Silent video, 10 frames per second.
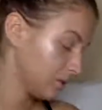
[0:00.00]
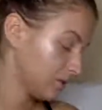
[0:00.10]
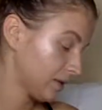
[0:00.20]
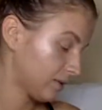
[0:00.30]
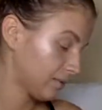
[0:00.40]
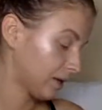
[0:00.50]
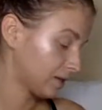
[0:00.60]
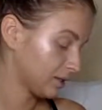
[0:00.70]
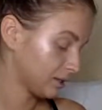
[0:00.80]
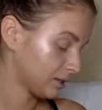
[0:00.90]
Very
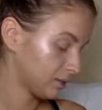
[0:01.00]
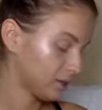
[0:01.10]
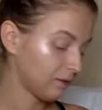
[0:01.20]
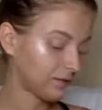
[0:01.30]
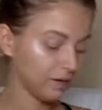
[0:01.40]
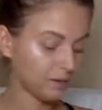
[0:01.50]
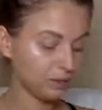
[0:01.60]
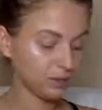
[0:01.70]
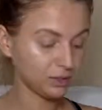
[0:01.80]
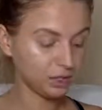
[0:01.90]
embarrassing to me. If anybody
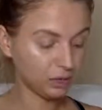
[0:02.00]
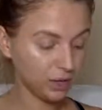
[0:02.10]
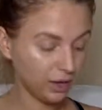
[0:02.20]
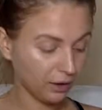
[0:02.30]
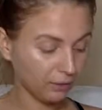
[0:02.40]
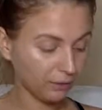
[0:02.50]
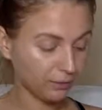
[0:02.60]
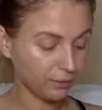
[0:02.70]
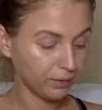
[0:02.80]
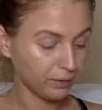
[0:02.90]
wants to know how
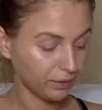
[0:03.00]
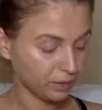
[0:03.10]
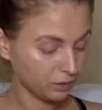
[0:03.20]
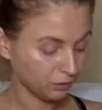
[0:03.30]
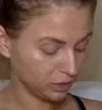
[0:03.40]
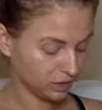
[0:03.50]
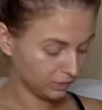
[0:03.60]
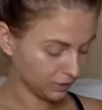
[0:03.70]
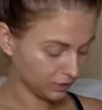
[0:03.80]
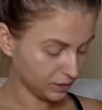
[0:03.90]
divorce
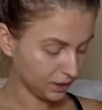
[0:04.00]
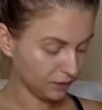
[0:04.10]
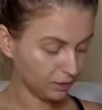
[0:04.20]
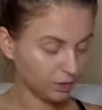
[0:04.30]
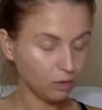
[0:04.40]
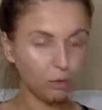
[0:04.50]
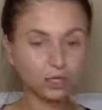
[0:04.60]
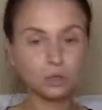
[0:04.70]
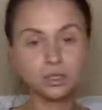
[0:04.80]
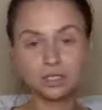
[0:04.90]
feels like,
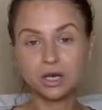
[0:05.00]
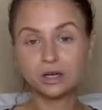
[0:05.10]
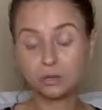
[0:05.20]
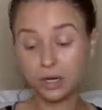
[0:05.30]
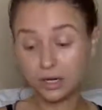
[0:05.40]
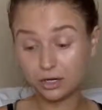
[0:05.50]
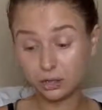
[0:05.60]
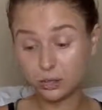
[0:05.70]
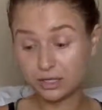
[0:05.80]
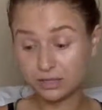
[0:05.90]
watch
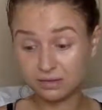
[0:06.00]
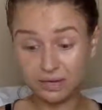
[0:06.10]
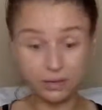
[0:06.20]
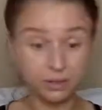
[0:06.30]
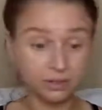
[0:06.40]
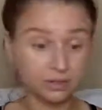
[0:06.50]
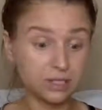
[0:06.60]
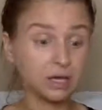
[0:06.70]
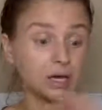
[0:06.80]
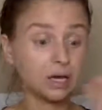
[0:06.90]
127 hours
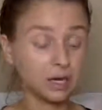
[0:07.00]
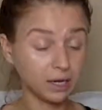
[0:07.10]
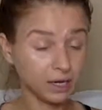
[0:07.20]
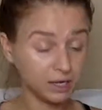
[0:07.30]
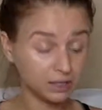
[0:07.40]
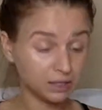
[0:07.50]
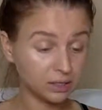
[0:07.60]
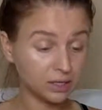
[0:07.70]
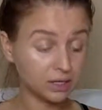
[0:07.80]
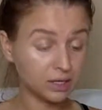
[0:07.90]
again
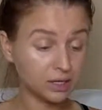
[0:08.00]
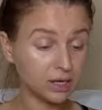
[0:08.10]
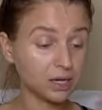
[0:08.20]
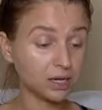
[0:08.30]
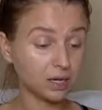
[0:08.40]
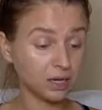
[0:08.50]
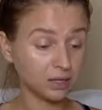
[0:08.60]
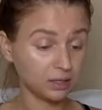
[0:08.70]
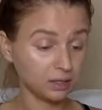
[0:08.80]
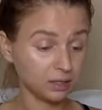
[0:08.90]
and
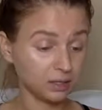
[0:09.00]
again